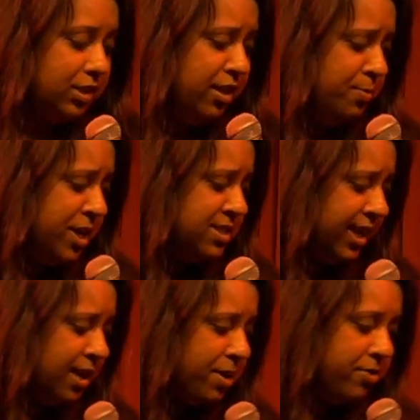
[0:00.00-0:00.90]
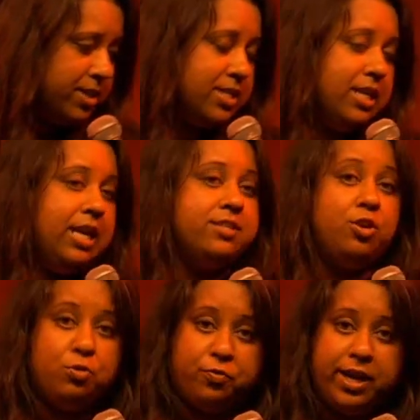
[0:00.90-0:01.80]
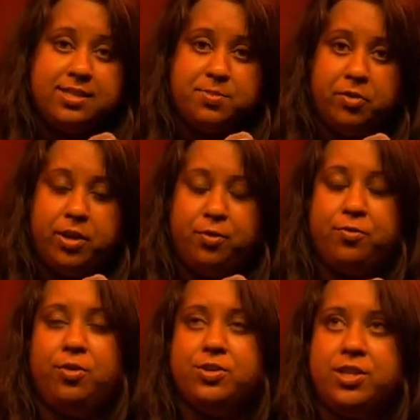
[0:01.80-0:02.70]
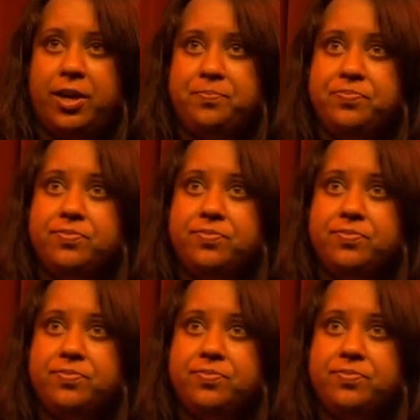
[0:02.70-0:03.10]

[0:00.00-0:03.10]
And the person getting married is an old friend, someone I've known for a long time.